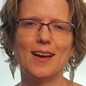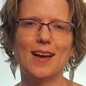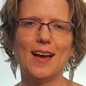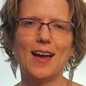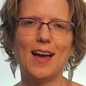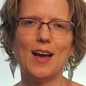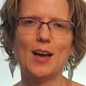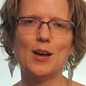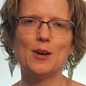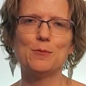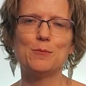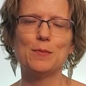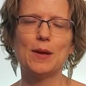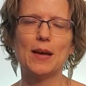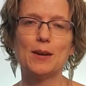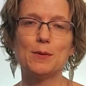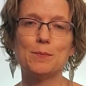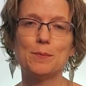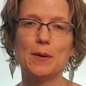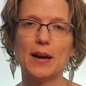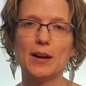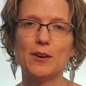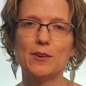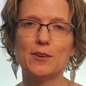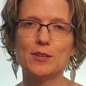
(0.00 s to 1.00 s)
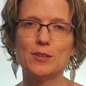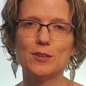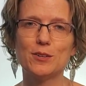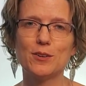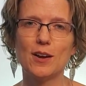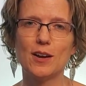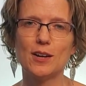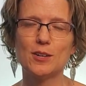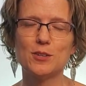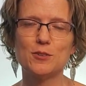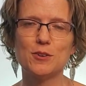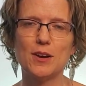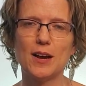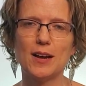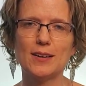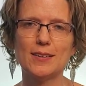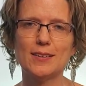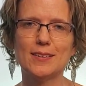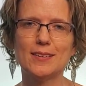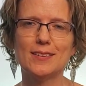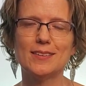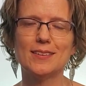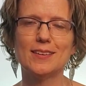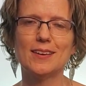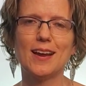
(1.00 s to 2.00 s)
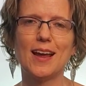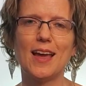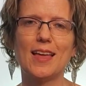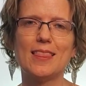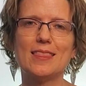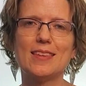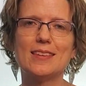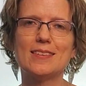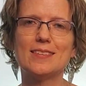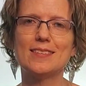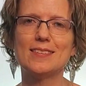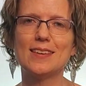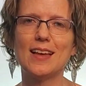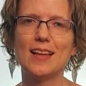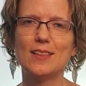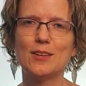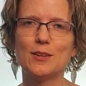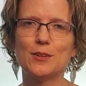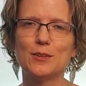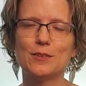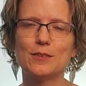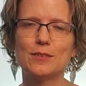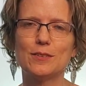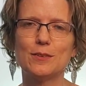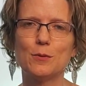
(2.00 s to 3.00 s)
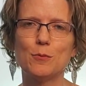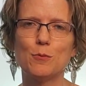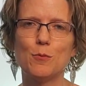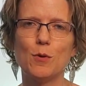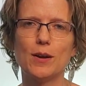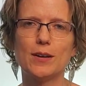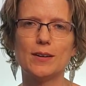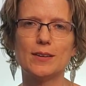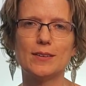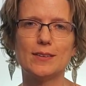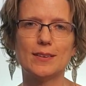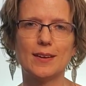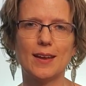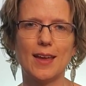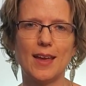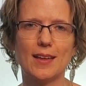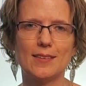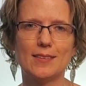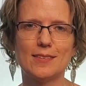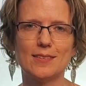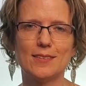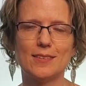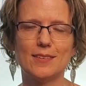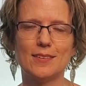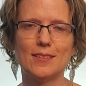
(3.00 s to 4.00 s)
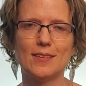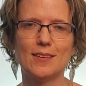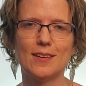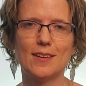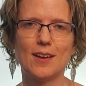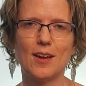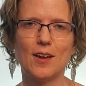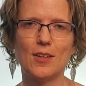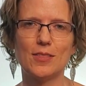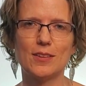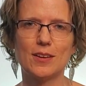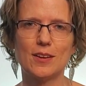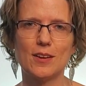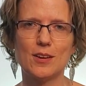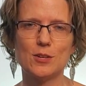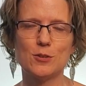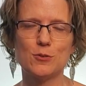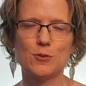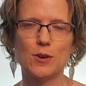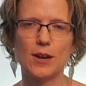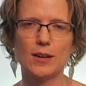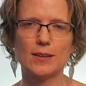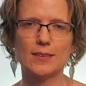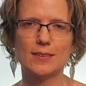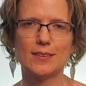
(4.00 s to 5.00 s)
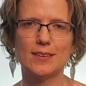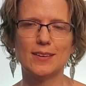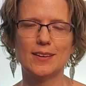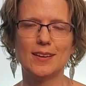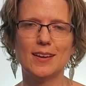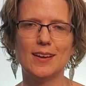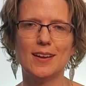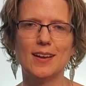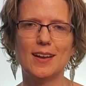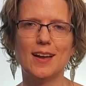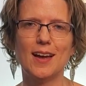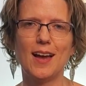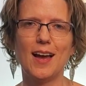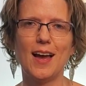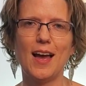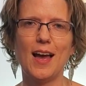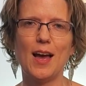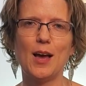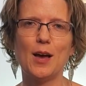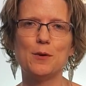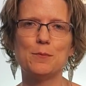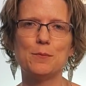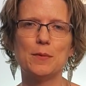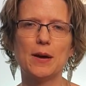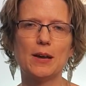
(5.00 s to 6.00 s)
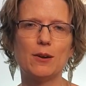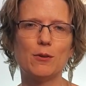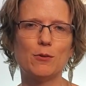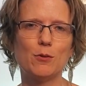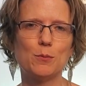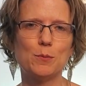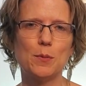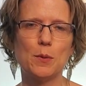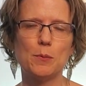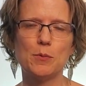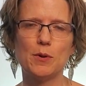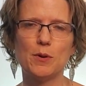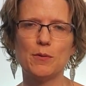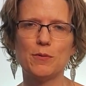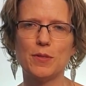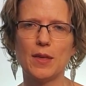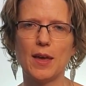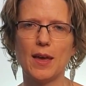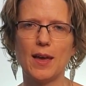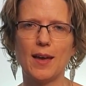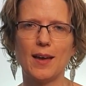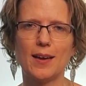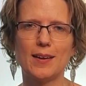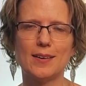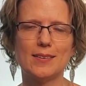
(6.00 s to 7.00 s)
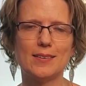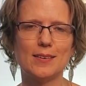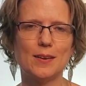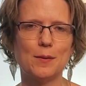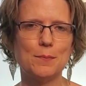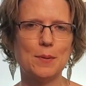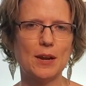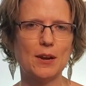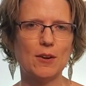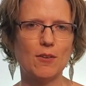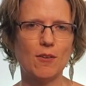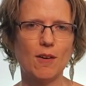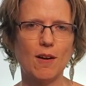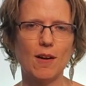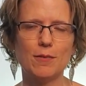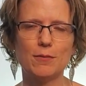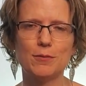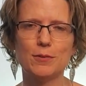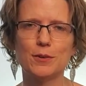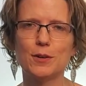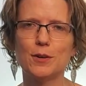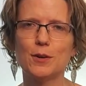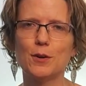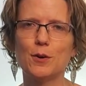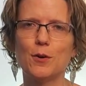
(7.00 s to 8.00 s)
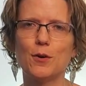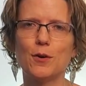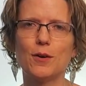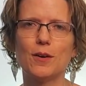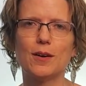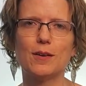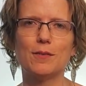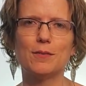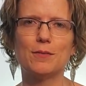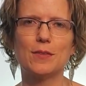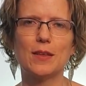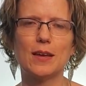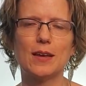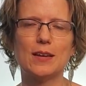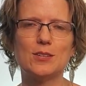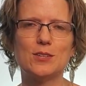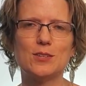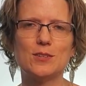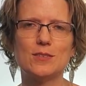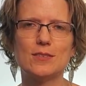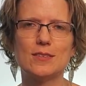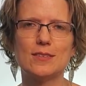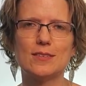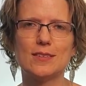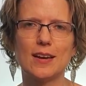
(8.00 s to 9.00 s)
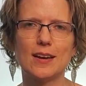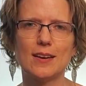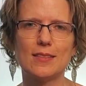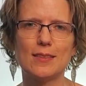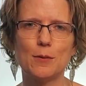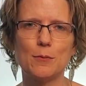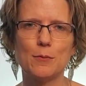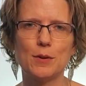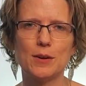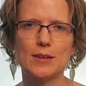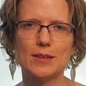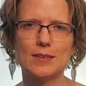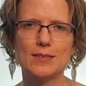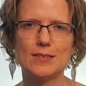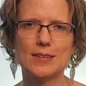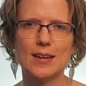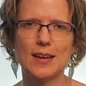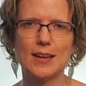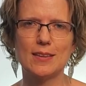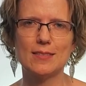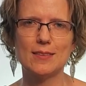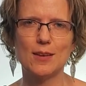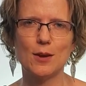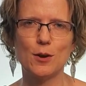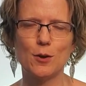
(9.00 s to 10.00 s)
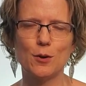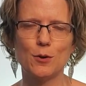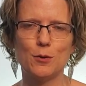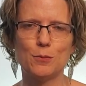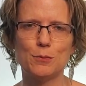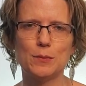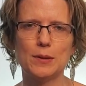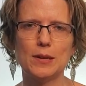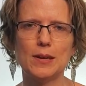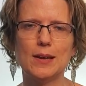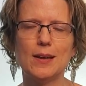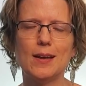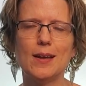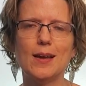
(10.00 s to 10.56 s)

buyer under contract, and the sellers wanted to cancel on the contract. I don't remember if they had a better offer or if they just decided they wanted to stay in the home,